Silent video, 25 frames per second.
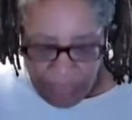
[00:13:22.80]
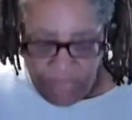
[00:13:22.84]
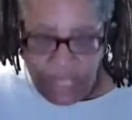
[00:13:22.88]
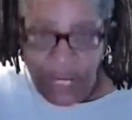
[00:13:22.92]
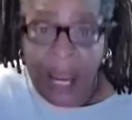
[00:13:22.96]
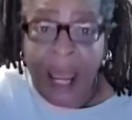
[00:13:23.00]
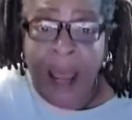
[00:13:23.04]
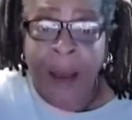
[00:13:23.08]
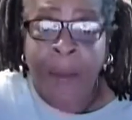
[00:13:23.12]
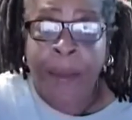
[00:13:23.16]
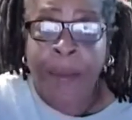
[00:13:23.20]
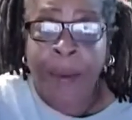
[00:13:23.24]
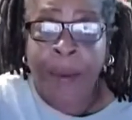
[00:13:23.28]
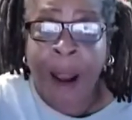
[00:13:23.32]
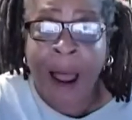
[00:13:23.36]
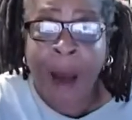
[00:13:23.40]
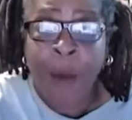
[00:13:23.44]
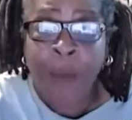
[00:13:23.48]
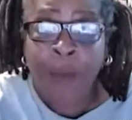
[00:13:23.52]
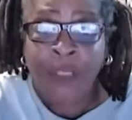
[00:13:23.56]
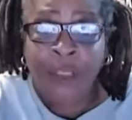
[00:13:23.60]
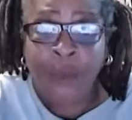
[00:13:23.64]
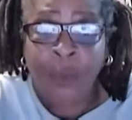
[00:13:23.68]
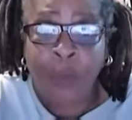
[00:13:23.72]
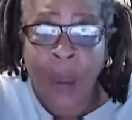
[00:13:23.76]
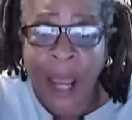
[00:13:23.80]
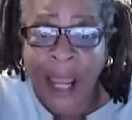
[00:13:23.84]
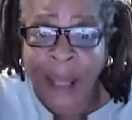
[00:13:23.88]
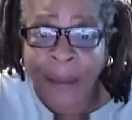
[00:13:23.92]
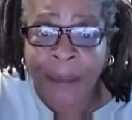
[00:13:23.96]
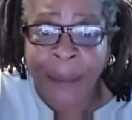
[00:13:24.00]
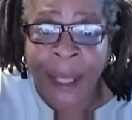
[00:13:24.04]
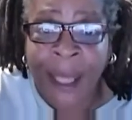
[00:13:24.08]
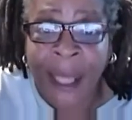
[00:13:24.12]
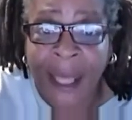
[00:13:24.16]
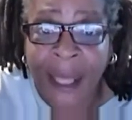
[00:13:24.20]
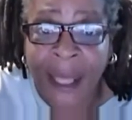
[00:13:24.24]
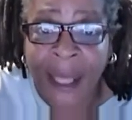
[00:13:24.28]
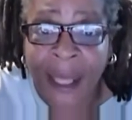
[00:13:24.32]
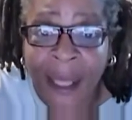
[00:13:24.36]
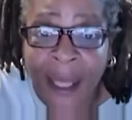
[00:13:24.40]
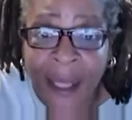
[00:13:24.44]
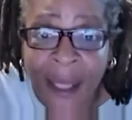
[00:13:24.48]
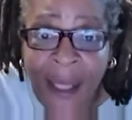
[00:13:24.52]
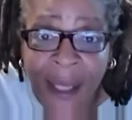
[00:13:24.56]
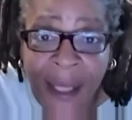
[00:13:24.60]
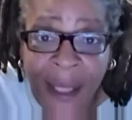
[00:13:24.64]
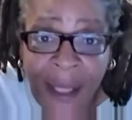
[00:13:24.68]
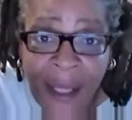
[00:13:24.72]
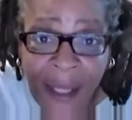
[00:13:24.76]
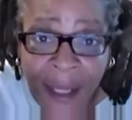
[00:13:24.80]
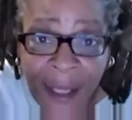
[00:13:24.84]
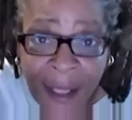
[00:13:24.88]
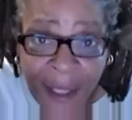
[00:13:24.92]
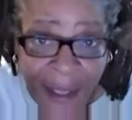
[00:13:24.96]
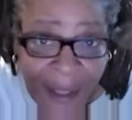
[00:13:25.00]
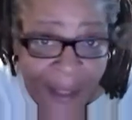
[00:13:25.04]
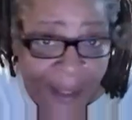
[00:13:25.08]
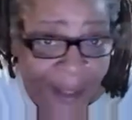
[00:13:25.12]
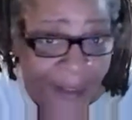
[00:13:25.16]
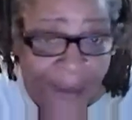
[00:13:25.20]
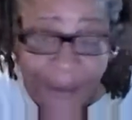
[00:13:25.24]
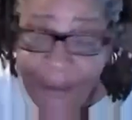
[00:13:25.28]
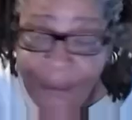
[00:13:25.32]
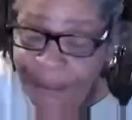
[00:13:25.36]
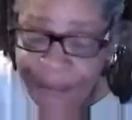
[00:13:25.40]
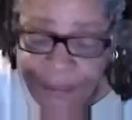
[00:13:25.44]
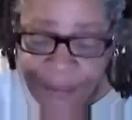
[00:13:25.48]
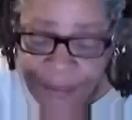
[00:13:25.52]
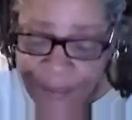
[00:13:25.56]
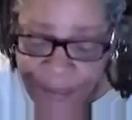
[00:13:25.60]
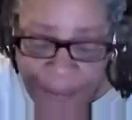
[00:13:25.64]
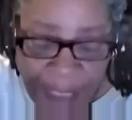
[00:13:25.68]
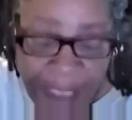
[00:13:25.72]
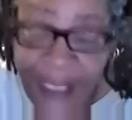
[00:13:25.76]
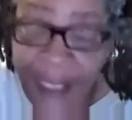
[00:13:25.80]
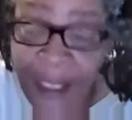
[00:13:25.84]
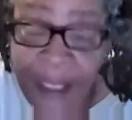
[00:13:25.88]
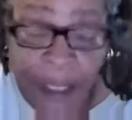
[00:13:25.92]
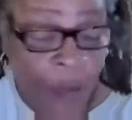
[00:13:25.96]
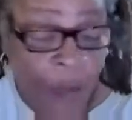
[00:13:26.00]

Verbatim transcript: John Brown was a white man. He